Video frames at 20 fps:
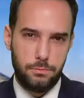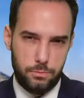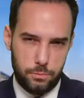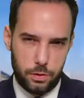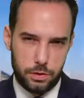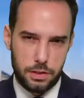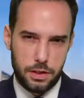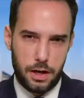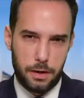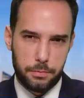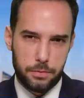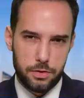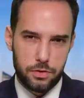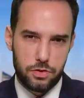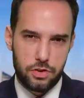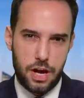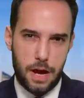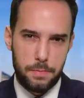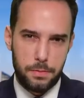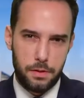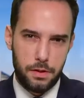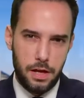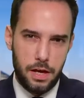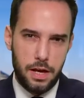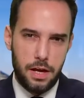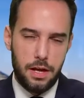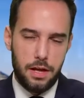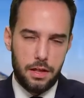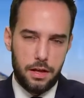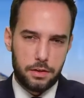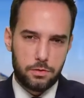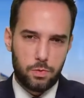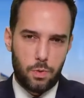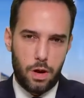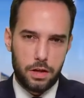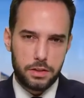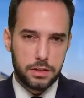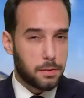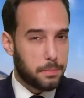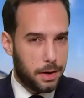Once again, I'm Chris Chappell. Thanks for
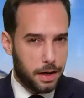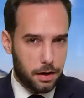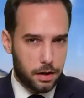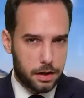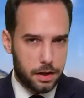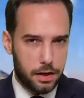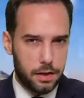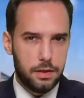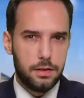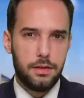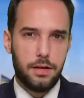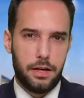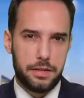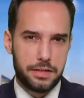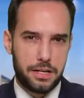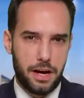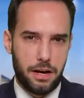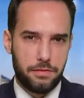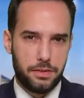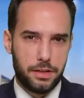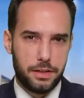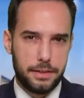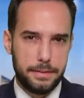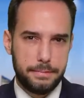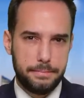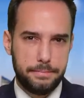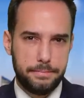watching America Uncovered.